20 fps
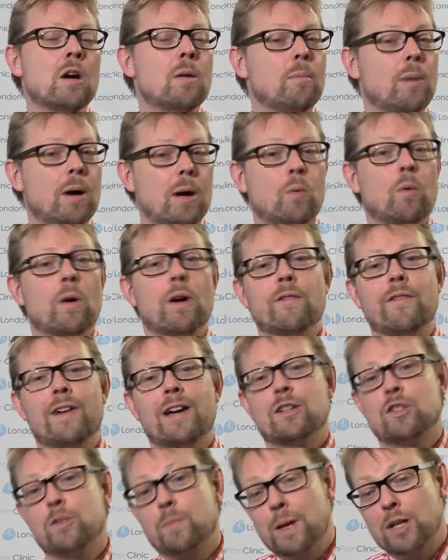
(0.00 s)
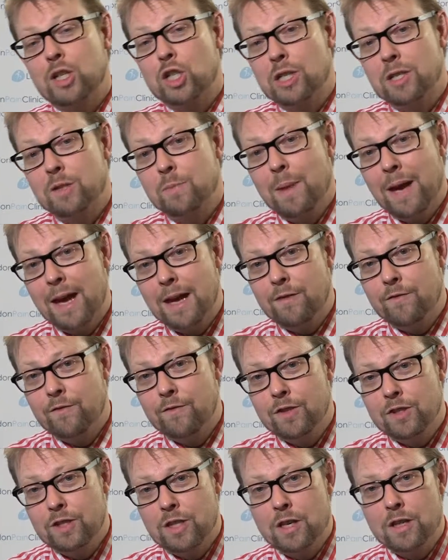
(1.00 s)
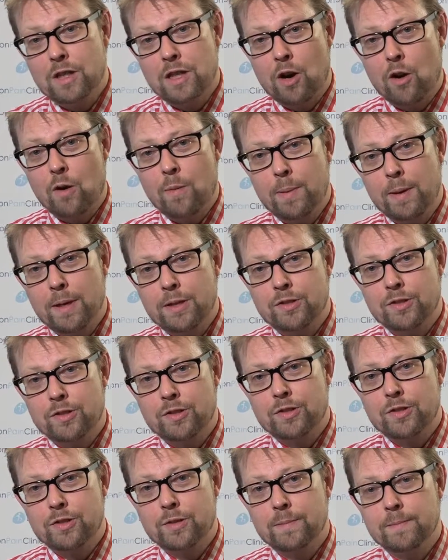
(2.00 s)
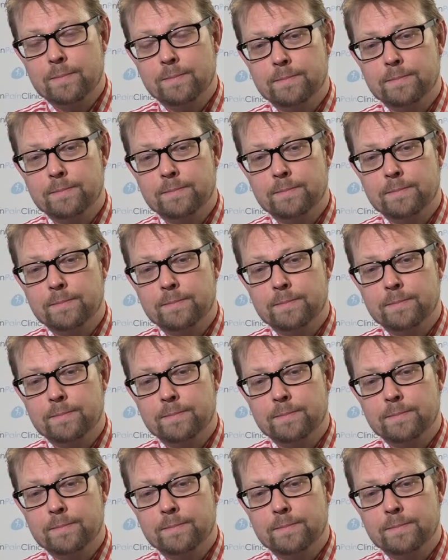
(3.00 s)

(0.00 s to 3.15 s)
by one of our specialist pain physiotherapists.